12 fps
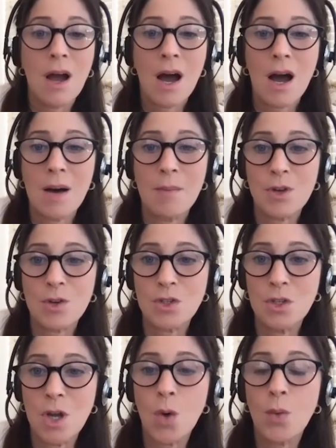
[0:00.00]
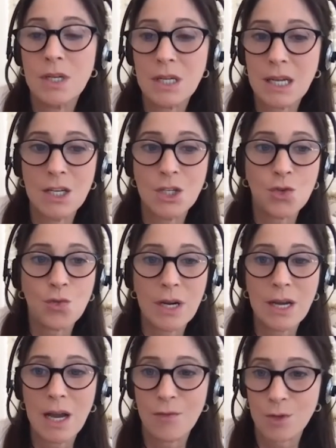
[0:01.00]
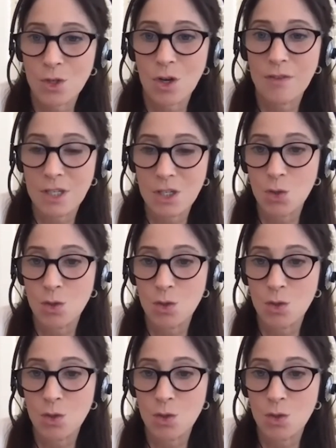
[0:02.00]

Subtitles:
There's no indication right now for soft tissue